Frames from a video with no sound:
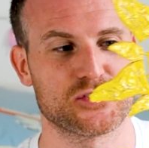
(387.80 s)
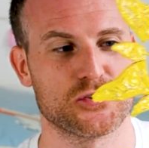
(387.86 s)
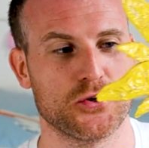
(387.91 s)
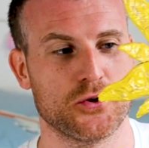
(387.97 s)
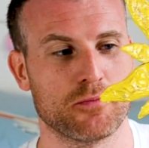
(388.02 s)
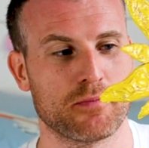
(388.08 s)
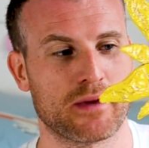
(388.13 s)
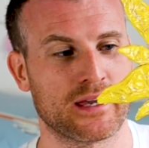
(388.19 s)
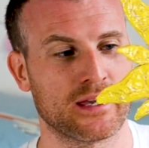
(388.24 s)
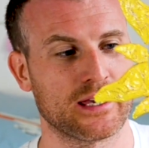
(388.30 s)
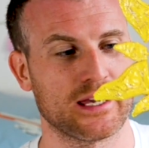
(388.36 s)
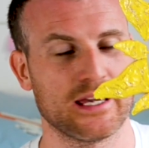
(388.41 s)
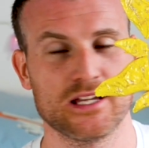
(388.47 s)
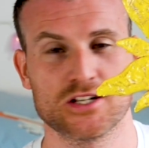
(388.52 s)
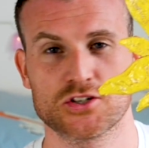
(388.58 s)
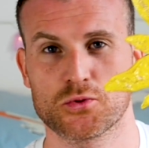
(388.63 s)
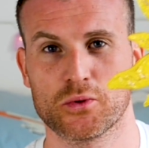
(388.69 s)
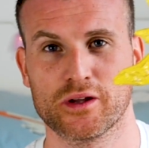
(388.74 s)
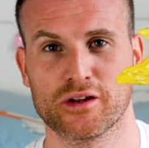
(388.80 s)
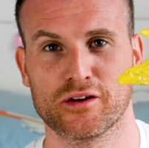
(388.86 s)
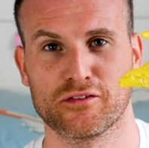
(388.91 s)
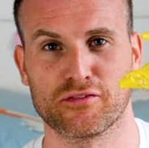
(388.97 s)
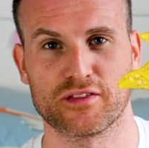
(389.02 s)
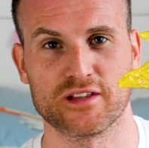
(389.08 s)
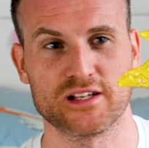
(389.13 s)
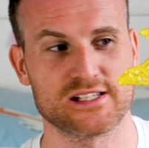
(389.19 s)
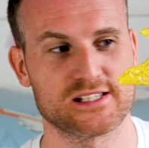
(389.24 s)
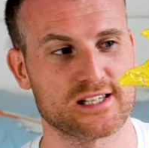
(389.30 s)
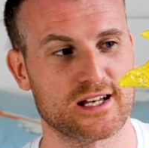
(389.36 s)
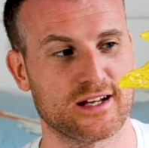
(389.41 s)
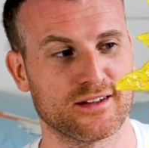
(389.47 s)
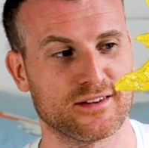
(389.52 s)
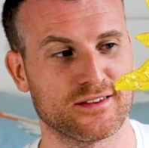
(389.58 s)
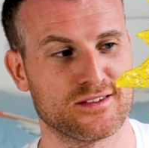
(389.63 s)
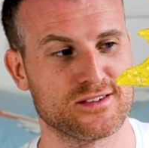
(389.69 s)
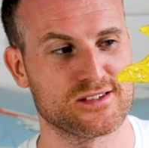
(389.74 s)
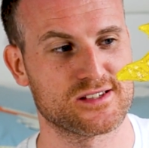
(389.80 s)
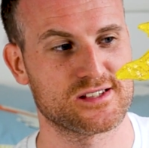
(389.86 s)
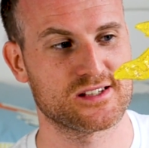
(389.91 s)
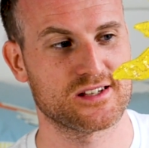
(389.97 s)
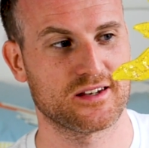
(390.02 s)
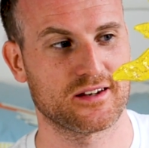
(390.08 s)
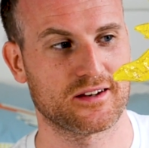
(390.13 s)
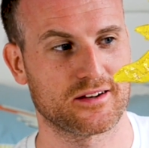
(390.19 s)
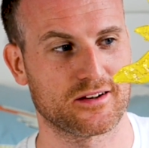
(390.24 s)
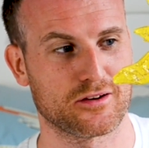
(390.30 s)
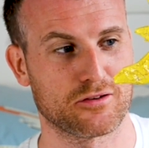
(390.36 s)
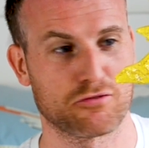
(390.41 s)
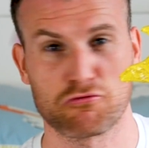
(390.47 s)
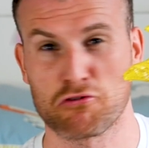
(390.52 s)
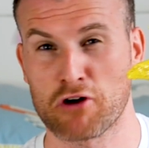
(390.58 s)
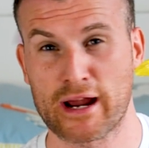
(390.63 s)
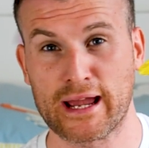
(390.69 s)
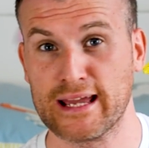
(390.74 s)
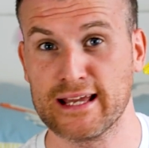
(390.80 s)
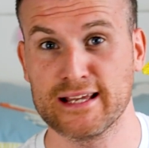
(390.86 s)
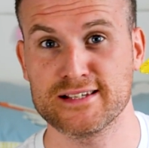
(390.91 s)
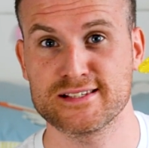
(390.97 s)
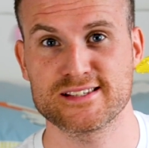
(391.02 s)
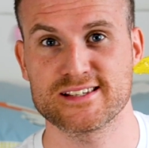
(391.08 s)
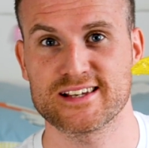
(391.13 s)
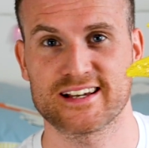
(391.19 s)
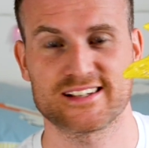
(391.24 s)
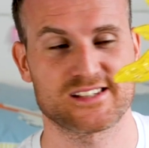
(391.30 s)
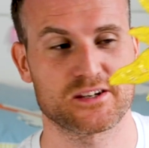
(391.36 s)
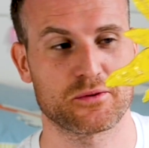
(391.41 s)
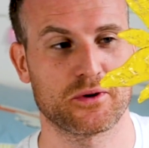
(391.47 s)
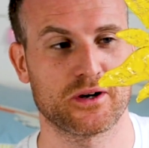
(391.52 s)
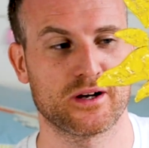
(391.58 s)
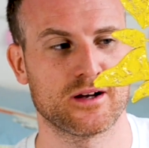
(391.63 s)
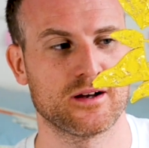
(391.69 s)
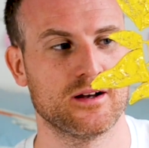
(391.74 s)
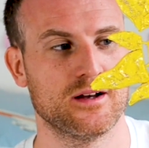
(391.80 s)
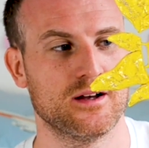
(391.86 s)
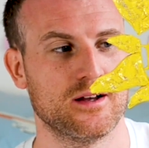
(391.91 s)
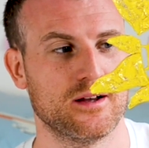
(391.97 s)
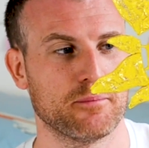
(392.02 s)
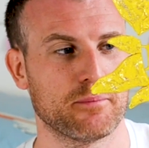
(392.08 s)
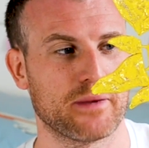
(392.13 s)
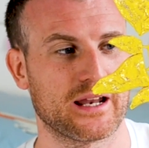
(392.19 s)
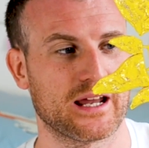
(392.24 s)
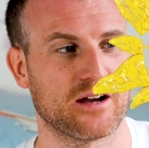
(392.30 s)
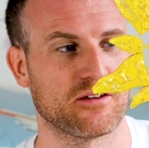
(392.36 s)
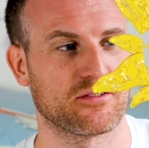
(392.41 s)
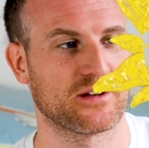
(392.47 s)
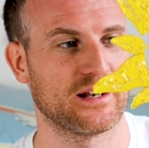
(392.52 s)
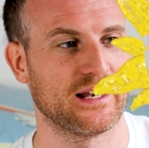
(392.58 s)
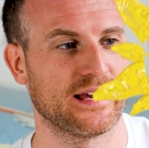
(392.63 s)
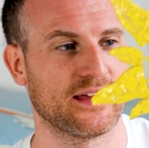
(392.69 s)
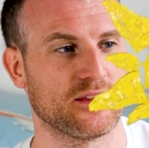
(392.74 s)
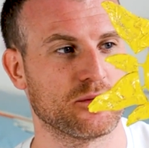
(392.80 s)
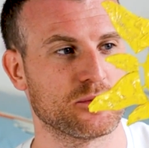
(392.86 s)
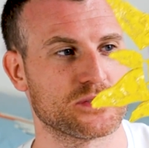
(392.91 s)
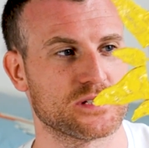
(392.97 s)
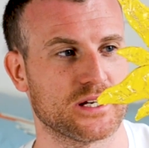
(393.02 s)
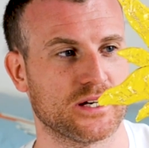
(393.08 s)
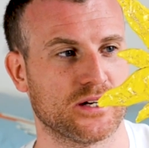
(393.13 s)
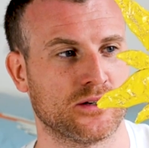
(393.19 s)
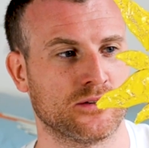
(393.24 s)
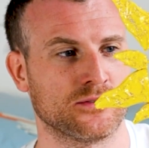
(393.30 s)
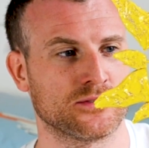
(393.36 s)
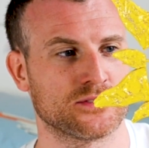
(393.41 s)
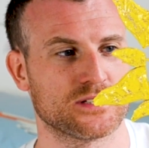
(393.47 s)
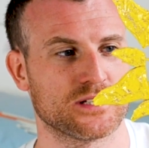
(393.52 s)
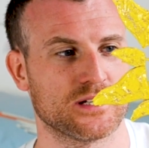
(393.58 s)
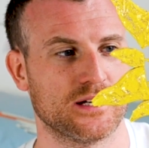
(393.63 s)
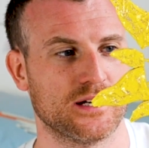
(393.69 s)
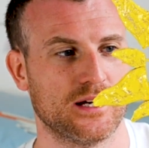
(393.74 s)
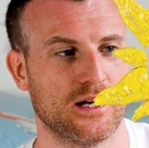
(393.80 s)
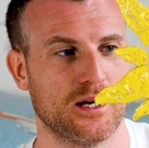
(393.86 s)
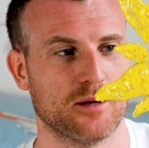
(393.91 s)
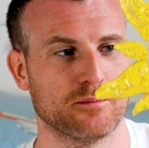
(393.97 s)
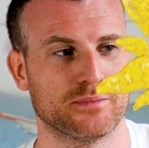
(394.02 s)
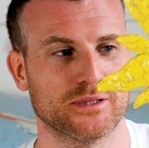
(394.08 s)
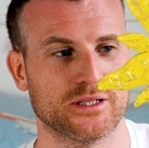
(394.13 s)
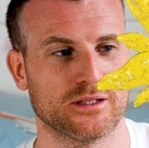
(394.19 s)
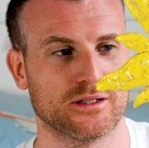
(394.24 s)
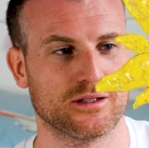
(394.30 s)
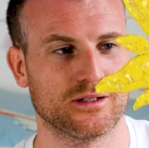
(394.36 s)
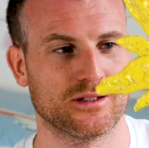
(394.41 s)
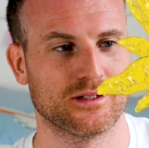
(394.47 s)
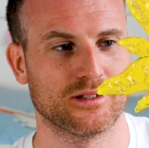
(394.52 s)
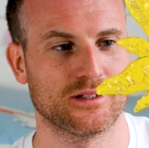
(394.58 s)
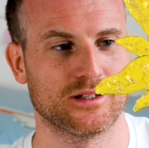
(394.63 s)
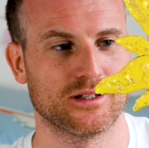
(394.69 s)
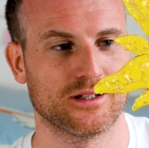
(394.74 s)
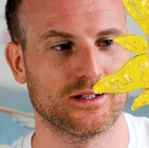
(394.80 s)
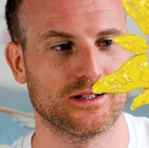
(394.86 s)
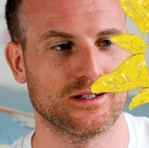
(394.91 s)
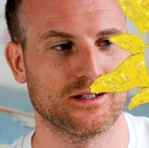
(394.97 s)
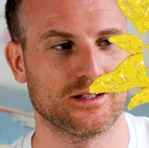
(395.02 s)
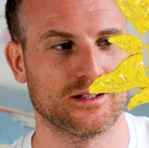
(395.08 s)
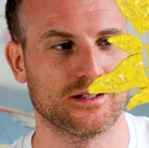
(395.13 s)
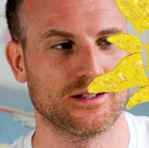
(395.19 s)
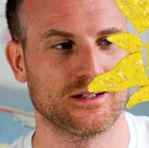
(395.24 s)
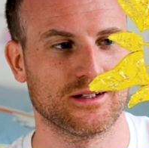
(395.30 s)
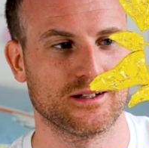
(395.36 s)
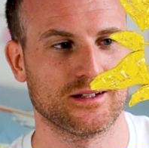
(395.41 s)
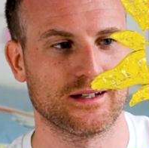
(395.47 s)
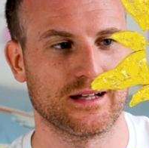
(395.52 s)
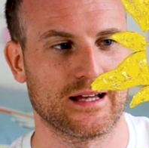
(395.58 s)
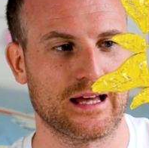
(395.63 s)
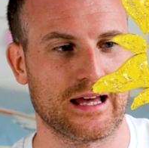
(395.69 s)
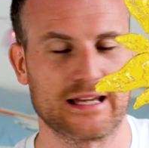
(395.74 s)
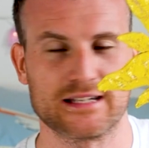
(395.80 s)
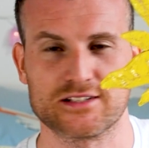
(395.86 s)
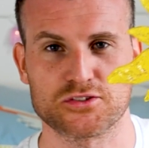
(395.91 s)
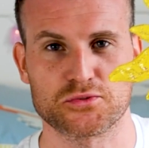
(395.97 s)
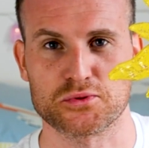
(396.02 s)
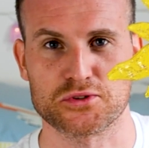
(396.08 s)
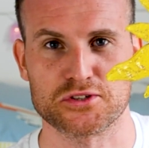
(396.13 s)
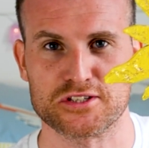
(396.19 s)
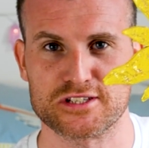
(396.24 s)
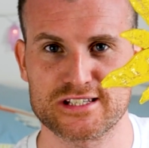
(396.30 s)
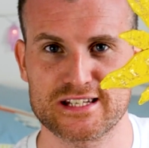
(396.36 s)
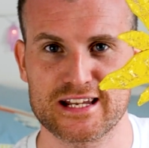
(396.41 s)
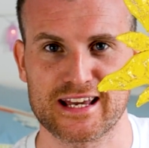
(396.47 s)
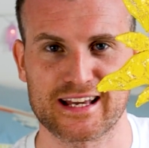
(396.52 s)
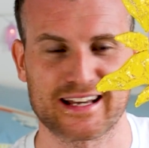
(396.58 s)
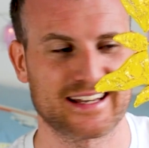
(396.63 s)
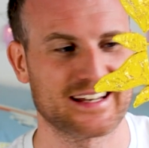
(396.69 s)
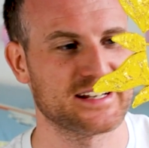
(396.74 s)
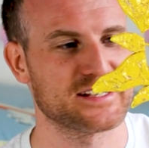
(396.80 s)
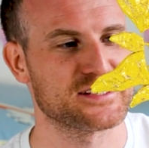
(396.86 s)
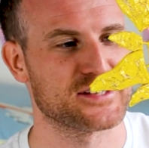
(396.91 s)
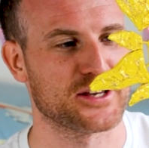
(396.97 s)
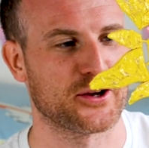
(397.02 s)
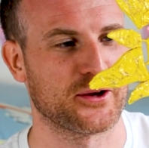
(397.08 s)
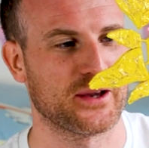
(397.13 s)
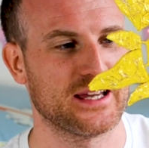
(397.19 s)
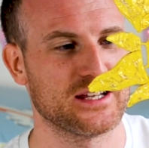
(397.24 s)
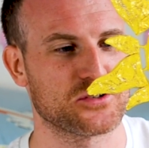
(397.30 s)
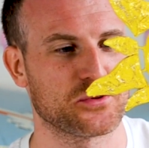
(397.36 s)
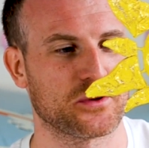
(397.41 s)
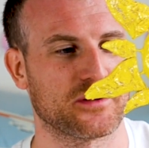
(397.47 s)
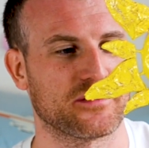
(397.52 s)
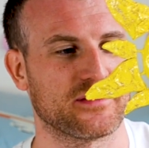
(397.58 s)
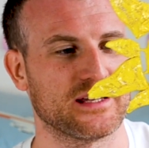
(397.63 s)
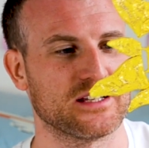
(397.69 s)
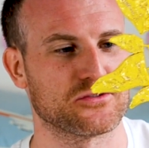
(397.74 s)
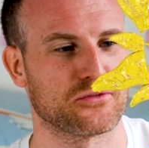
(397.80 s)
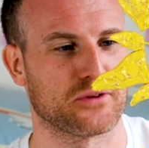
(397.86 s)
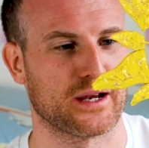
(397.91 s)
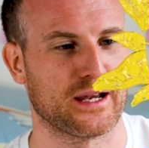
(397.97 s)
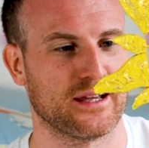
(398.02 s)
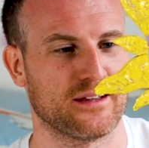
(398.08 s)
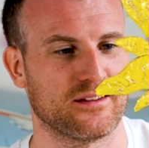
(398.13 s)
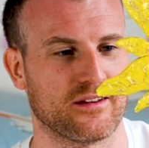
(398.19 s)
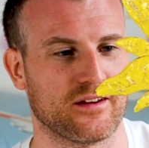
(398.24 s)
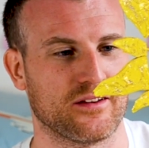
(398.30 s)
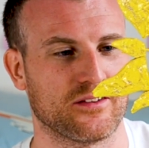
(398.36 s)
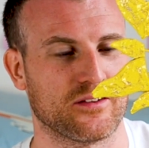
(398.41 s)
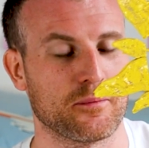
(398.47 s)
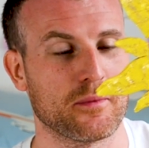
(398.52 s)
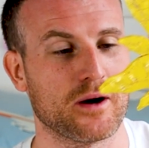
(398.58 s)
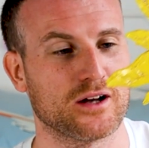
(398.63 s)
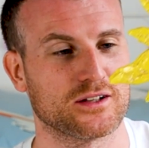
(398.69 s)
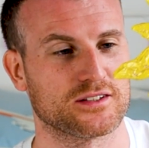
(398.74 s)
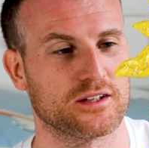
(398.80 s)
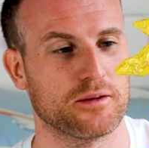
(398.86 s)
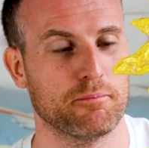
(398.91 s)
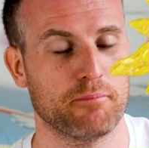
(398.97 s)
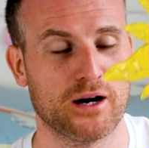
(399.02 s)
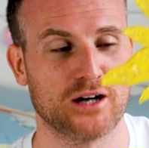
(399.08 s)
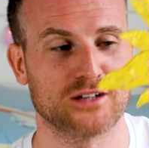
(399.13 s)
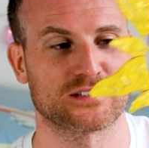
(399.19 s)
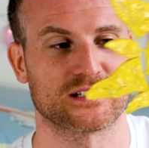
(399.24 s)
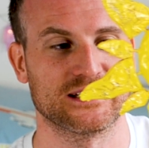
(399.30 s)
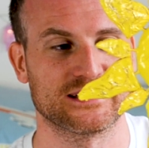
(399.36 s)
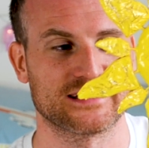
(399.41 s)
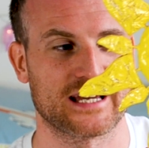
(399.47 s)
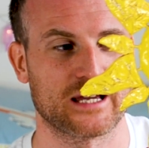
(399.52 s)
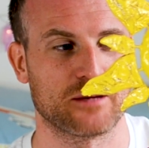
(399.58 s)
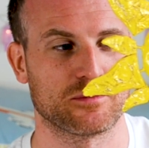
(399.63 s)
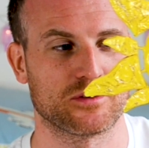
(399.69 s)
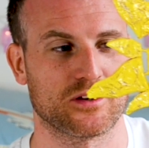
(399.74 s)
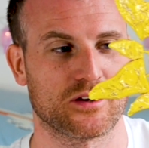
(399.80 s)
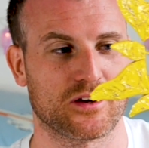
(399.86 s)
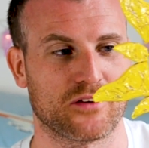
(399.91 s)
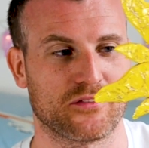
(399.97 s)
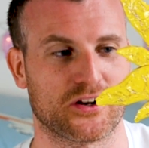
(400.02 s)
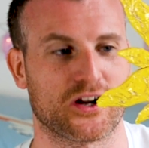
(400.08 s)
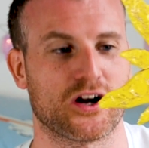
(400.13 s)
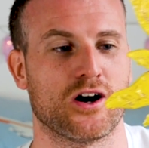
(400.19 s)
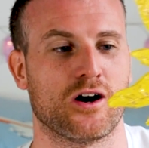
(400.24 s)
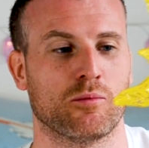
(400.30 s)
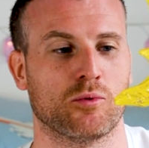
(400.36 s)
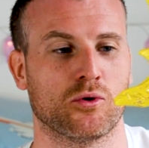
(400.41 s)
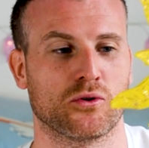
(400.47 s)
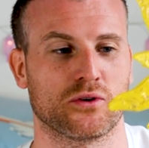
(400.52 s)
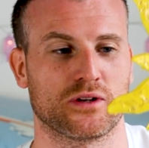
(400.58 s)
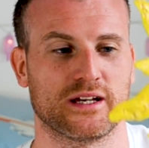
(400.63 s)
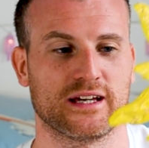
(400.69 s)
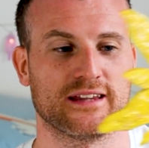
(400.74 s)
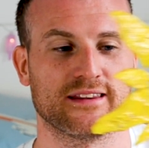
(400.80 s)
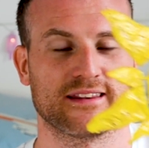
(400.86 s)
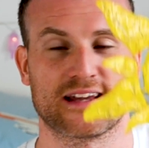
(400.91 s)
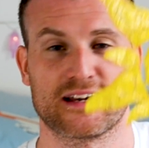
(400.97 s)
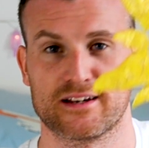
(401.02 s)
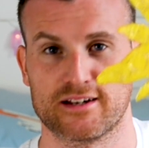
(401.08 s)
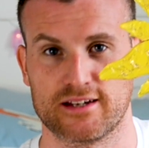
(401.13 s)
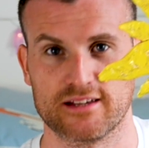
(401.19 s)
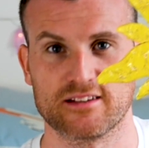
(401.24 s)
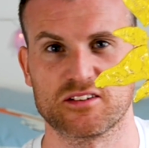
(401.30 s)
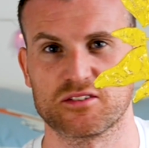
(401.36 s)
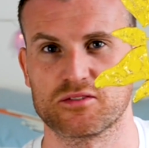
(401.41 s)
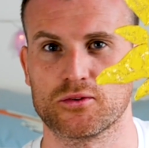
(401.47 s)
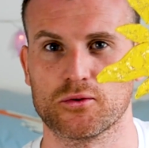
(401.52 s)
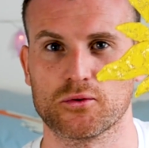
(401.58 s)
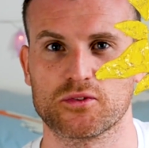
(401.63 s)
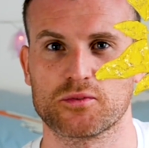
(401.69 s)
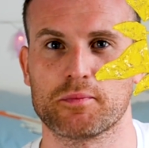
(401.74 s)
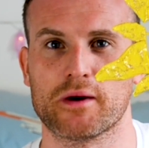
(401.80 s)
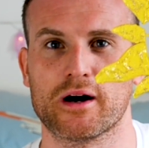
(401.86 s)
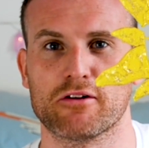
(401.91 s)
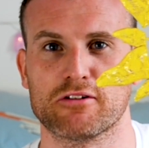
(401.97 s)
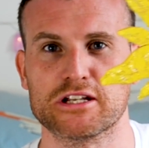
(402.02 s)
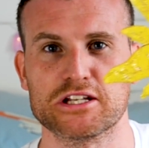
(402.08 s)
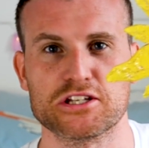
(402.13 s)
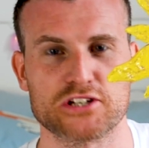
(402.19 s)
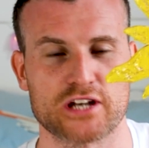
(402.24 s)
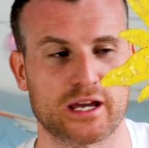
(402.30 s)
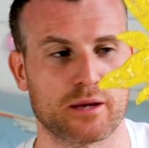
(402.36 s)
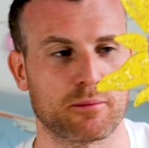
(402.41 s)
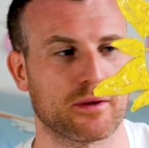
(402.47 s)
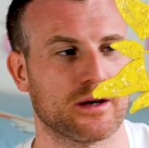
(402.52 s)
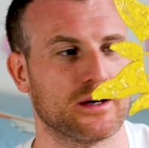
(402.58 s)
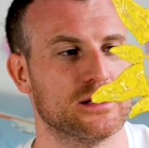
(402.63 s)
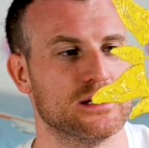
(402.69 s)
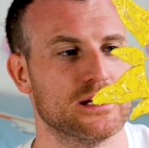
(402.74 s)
to make each one of the sun's rays, as they were, made out of clay themselves, but it just wouldn't stick. So each one of these rays is a masking taped over cardboard in the sort of spirally shape,